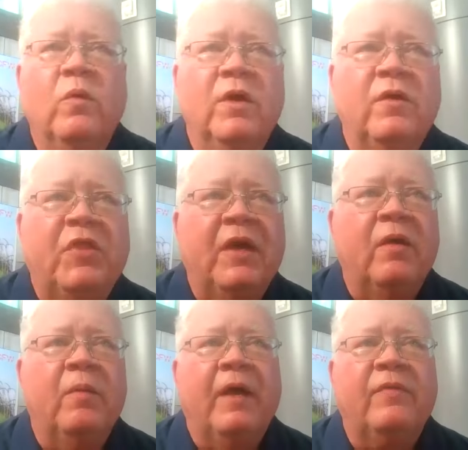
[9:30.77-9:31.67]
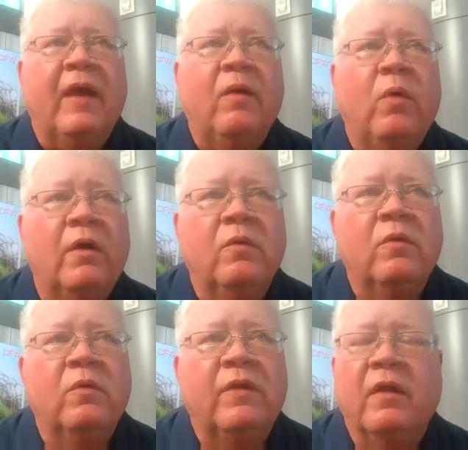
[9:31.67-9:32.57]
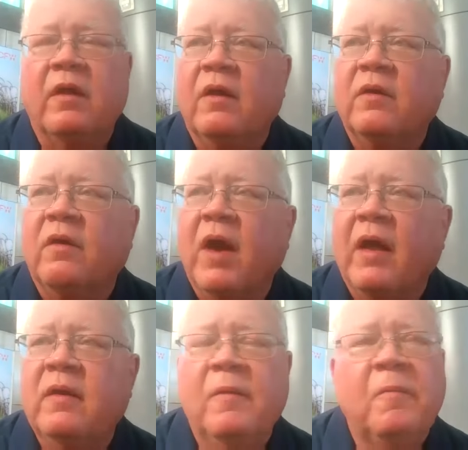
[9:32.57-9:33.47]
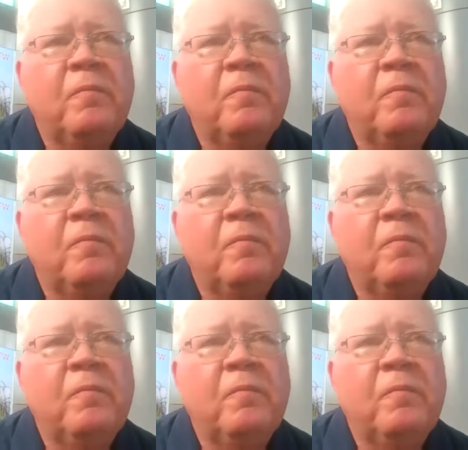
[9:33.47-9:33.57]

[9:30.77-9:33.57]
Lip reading: Were you thinking about that while you were still an undergrad?